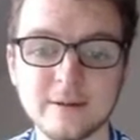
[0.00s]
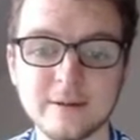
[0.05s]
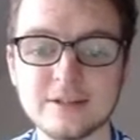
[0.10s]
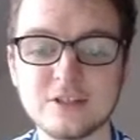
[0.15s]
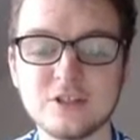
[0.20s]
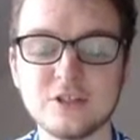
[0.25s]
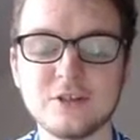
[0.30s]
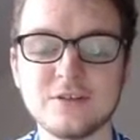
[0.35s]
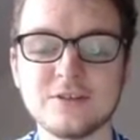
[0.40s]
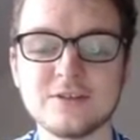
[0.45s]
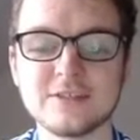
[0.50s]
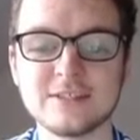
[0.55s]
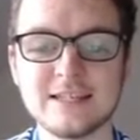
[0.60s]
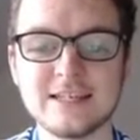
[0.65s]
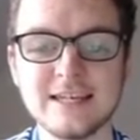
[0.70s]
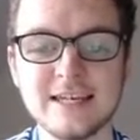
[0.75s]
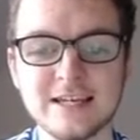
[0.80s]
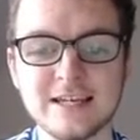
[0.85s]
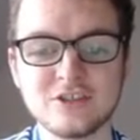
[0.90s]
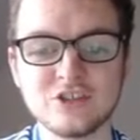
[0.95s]
as you can
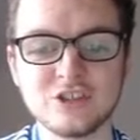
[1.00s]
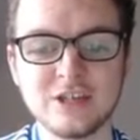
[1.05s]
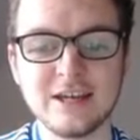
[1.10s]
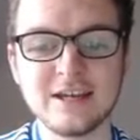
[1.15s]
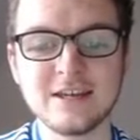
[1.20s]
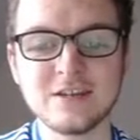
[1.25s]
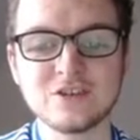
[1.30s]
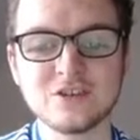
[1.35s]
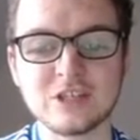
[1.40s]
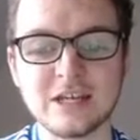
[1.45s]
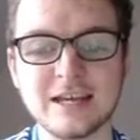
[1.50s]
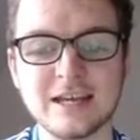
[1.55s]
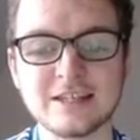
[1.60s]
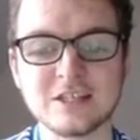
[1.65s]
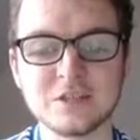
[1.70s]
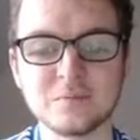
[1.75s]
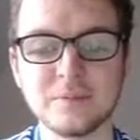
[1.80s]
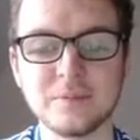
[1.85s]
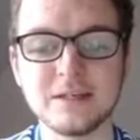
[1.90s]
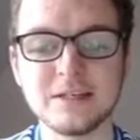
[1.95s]
see, a change
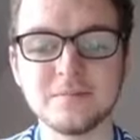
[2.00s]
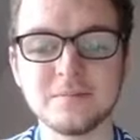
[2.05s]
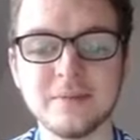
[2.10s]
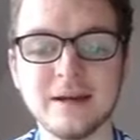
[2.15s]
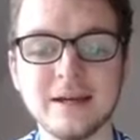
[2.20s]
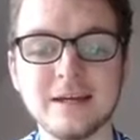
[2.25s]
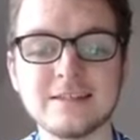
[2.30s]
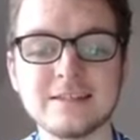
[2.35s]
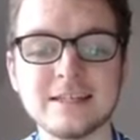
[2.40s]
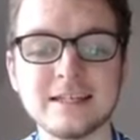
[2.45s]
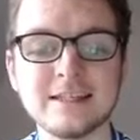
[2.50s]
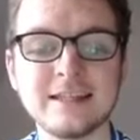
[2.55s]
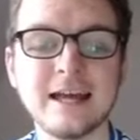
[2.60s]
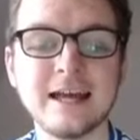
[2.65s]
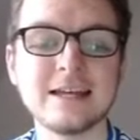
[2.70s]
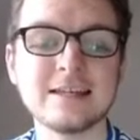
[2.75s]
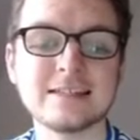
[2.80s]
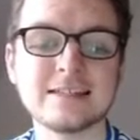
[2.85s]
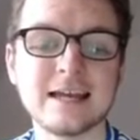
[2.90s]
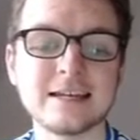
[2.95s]
has been made, and that
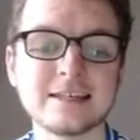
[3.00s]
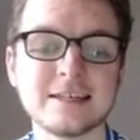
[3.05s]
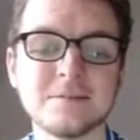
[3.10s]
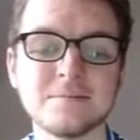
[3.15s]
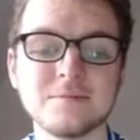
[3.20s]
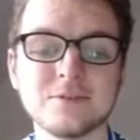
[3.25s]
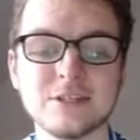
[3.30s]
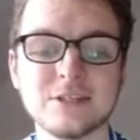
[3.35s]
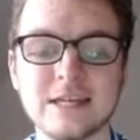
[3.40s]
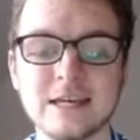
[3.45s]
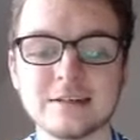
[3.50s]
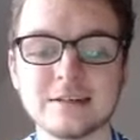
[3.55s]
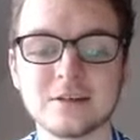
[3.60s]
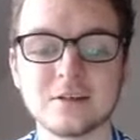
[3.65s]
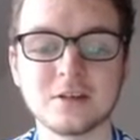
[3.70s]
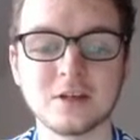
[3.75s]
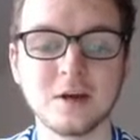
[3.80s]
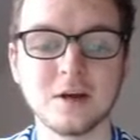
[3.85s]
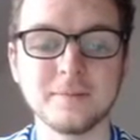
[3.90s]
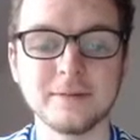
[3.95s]
is Hakim Ziyech
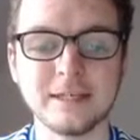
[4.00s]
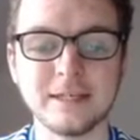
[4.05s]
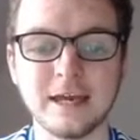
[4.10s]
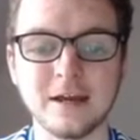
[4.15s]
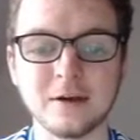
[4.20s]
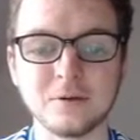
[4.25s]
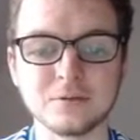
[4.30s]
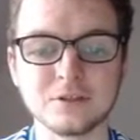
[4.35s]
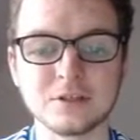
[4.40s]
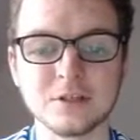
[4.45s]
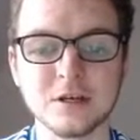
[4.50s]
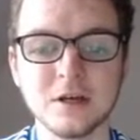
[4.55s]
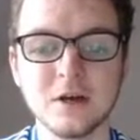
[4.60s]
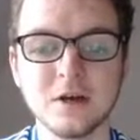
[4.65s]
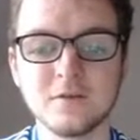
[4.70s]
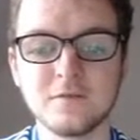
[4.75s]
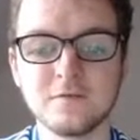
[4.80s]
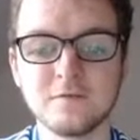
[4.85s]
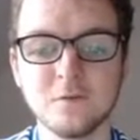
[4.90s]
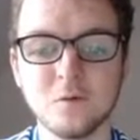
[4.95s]
coming out
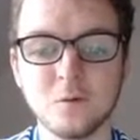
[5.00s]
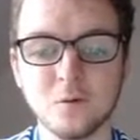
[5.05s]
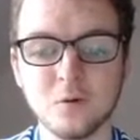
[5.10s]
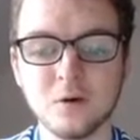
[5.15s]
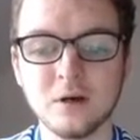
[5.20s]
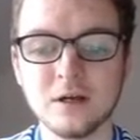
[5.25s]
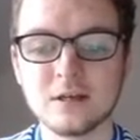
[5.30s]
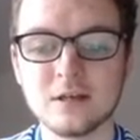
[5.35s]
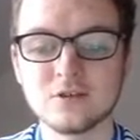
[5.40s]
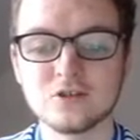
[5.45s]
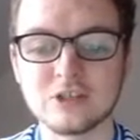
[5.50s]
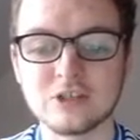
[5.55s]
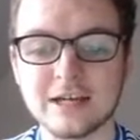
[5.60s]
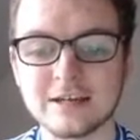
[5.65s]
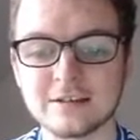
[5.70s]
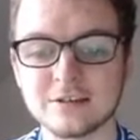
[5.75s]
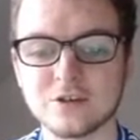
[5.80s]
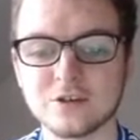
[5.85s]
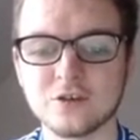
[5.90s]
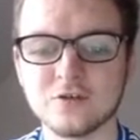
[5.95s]
for
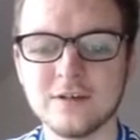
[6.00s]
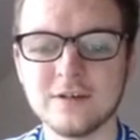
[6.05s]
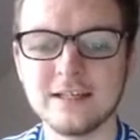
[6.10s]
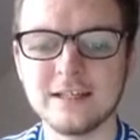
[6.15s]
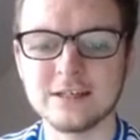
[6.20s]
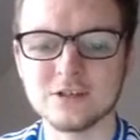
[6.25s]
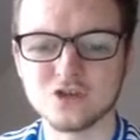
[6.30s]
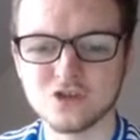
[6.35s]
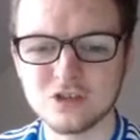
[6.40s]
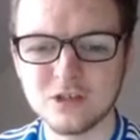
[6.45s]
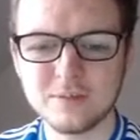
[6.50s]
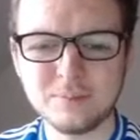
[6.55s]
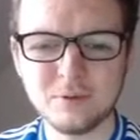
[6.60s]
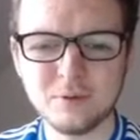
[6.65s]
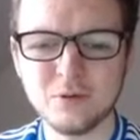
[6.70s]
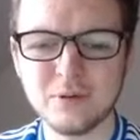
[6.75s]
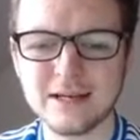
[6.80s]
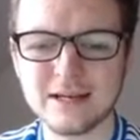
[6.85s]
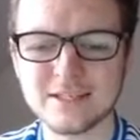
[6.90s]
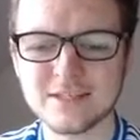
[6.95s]
Jack Grealish.
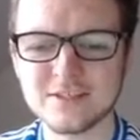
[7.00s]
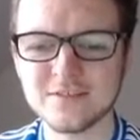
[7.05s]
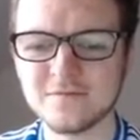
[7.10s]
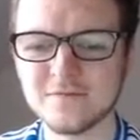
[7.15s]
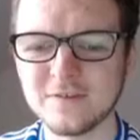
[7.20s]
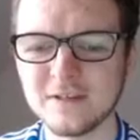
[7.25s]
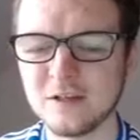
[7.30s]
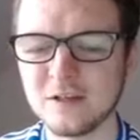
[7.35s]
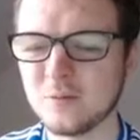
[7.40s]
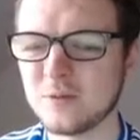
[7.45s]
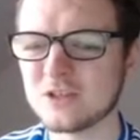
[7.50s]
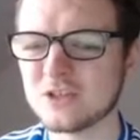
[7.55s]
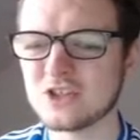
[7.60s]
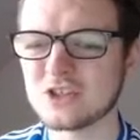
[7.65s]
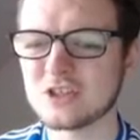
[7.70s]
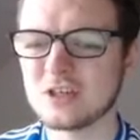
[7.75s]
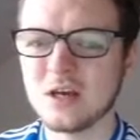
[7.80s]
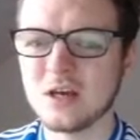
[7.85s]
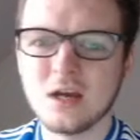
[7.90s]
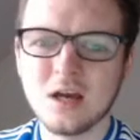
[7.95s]
Triple Aston Villa,
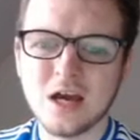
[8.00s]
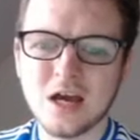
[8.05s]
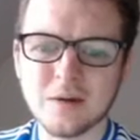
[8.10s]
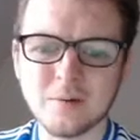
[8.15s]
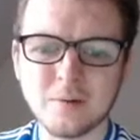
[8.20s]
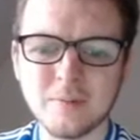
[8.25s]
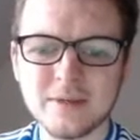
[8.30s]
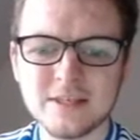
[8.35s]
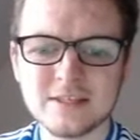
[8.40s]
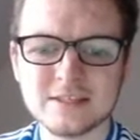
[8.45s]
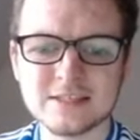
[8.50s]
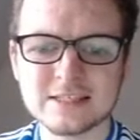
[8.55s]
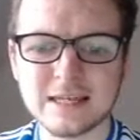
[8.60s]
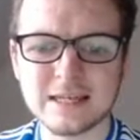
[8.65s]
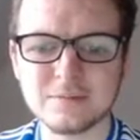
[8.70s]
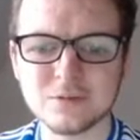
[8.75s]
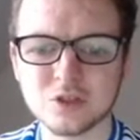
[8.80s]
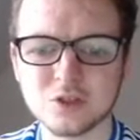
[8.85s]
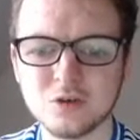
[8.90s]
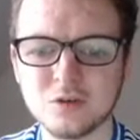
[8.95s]
which I'm a bit
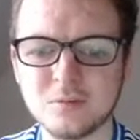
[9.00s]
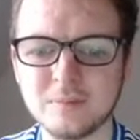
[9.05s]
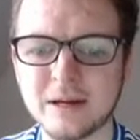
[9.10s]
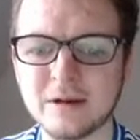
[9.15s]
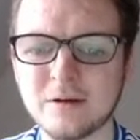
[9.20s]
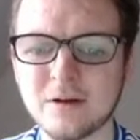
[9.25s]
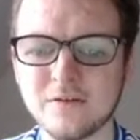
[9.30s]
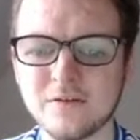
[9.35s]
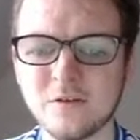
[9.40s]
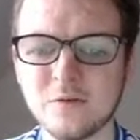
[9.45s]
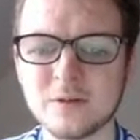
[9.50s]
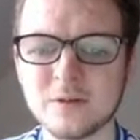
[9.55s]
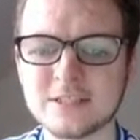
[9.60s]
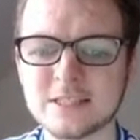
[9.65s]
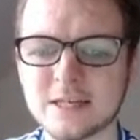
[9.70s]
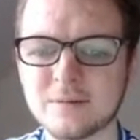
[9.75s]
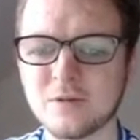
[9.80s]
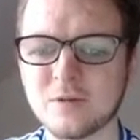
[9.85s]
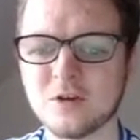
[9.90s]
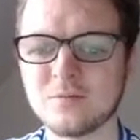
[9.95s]
sceptical about. I think West
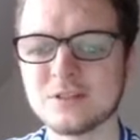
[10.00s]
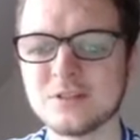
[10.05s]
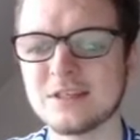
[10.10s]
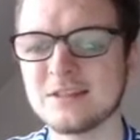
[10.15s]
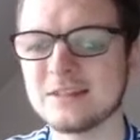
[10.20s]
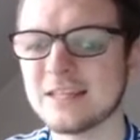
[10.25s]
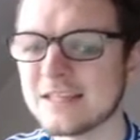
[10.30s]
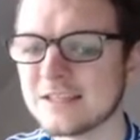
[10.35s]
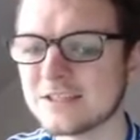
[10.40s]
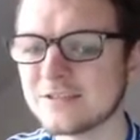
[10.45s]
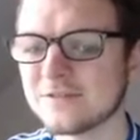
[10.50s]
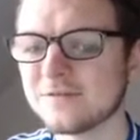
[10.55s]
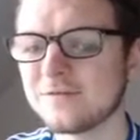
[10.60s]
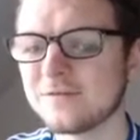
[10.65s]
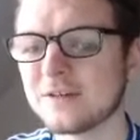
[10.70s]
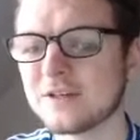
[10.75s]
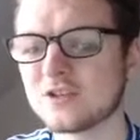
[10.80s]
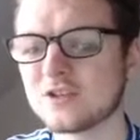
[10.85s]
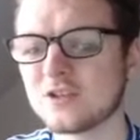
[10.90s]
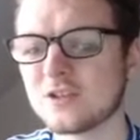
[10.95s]
Ham at home is a decent
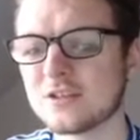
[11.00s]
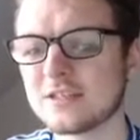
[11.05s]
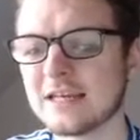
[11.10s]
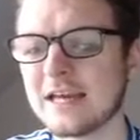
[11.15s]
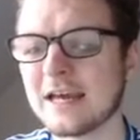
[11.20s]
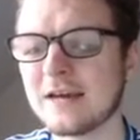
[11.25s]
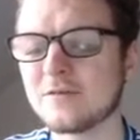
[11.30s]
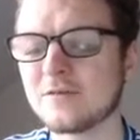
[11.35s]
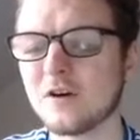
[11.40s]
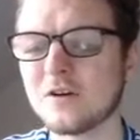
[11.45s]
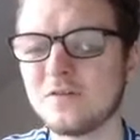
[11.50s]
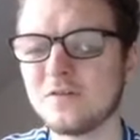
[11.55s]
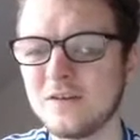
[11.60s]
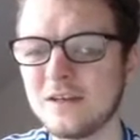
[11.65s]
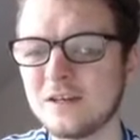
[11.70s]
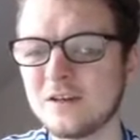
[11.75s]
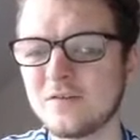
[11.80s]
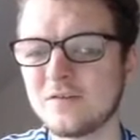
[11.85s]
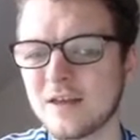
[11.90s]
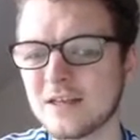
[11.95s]
fixture to have. I
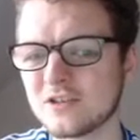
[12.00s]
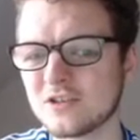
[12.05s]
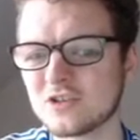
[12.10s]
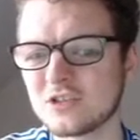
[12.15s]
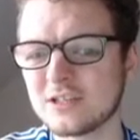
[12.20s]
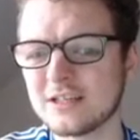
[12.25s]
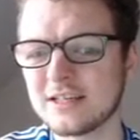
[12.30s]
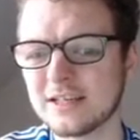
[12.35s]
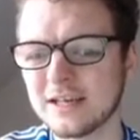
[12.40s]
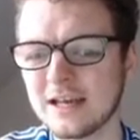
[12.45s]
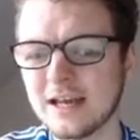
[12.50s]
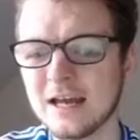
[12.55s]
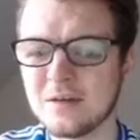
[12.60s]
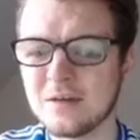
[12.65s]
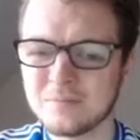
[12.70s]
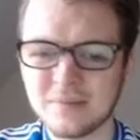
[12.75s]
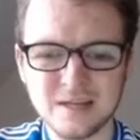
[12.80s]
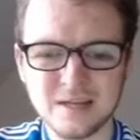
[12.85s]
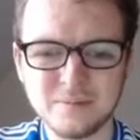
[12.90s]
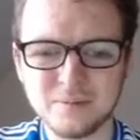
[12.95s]
think eventually
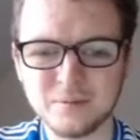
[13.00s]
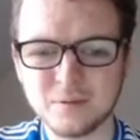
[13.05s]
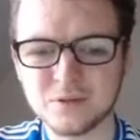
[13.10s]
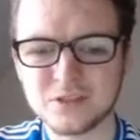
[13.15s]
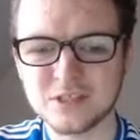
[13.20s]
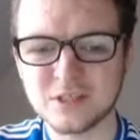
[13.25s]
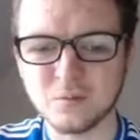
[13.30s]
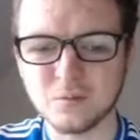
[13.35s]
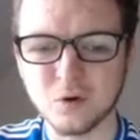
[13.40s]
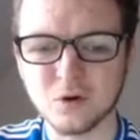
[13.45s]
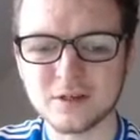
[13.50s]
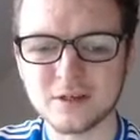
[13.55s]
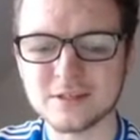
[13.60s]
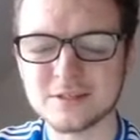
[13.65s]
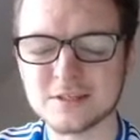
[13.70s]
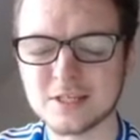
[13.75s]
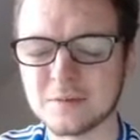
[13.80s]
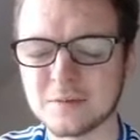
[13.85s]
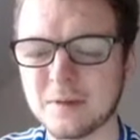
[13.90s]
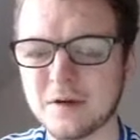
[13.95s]
maybe we'll see
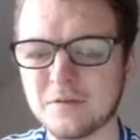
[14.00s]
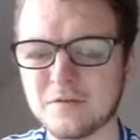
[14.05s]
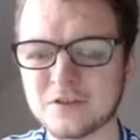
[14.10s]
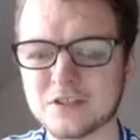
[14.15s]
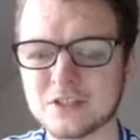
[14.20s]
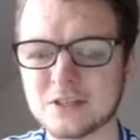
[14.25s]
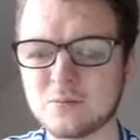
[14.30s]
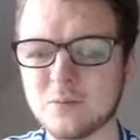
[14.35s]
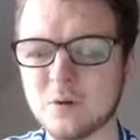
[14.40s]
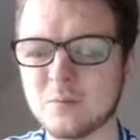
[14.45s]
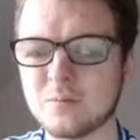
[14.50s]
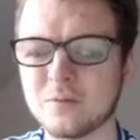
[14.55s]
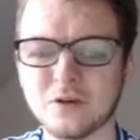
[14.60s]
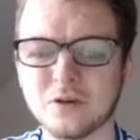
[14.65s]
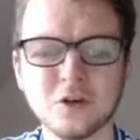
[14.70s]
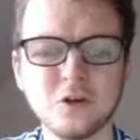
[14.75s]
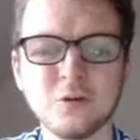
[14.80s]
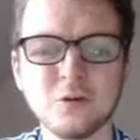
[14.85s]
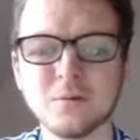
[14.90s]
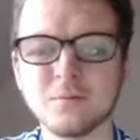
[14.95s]
Watkins come out for someone, but
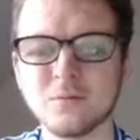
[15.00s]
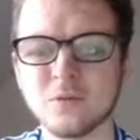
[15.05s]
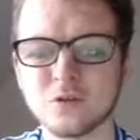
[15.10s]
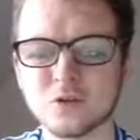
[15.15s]
who I'm